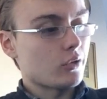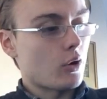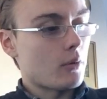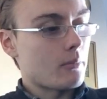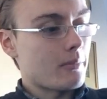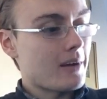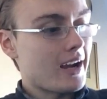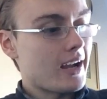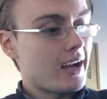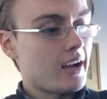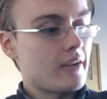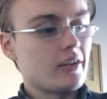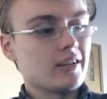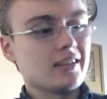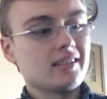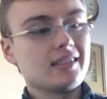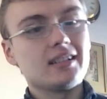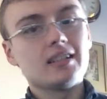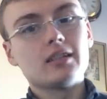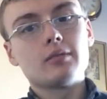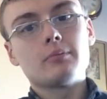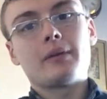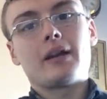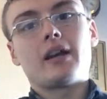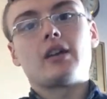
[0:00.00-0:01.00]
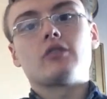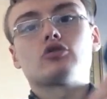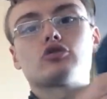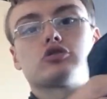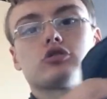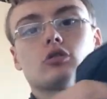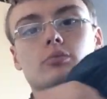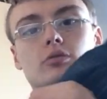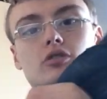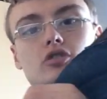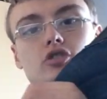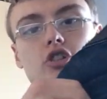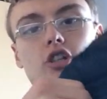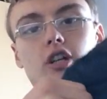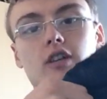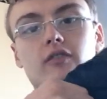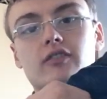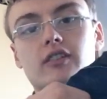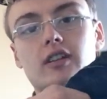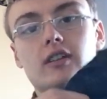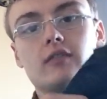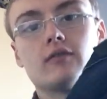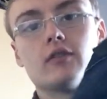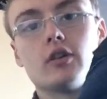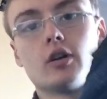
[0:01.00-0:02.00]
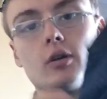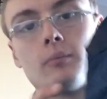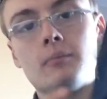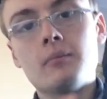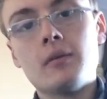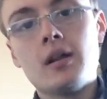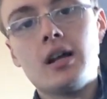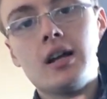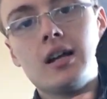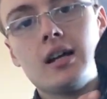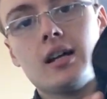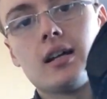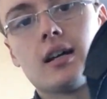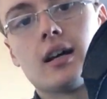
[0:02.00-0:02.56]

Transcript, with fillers: so I might have a little bit of trouble shifting them.